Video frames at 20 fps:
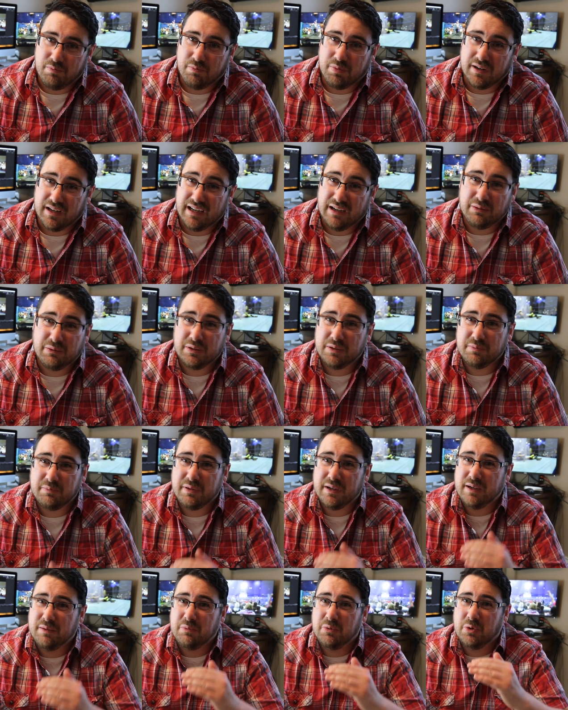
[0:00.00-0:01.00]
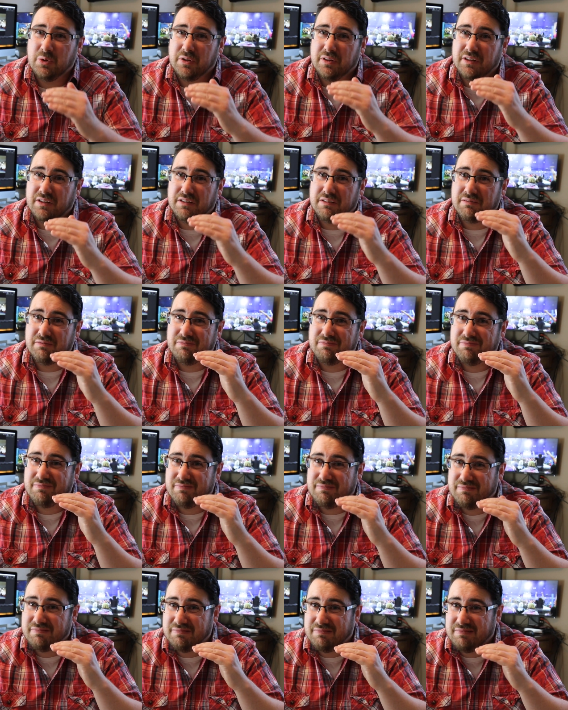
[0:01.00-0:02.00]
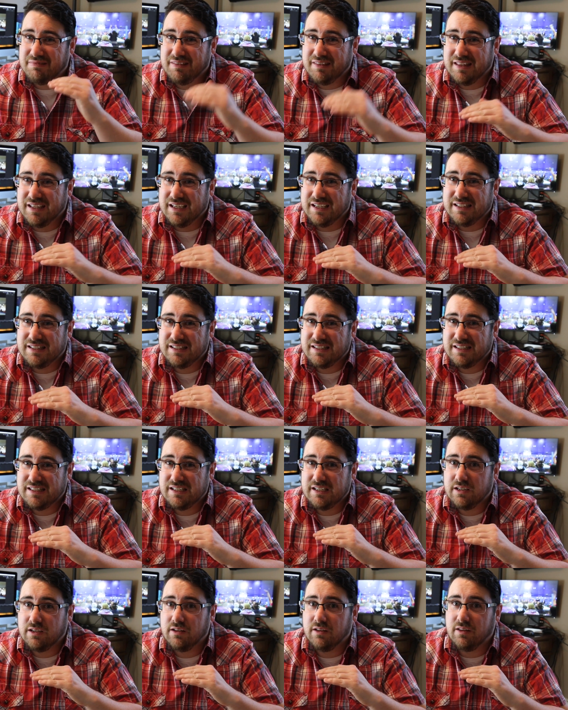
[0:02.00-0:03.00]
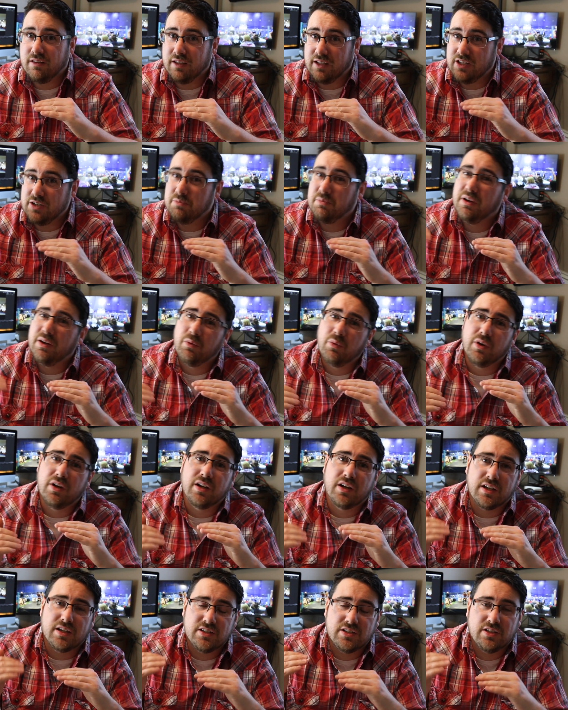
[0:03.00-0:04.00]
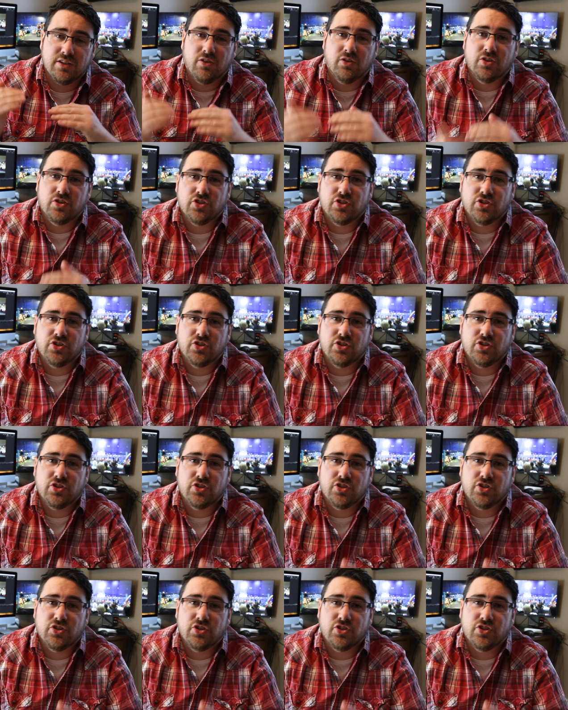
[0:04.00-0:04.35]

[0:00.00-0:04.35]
but I wouldn't pay more than this, then you might want to consider